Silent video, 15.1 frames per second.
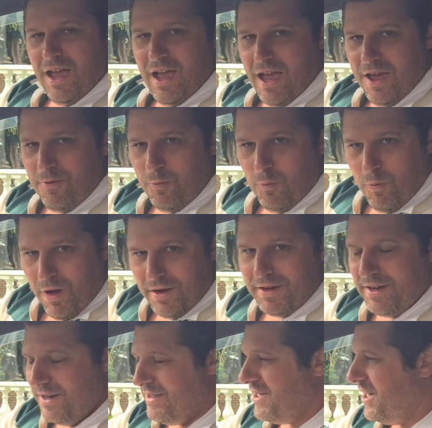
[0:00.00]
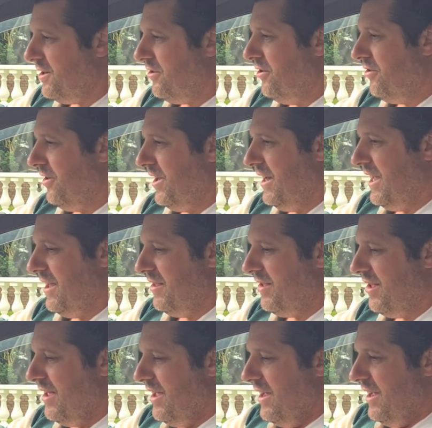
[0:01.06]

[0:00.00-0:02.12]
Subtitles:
And what an interior it is.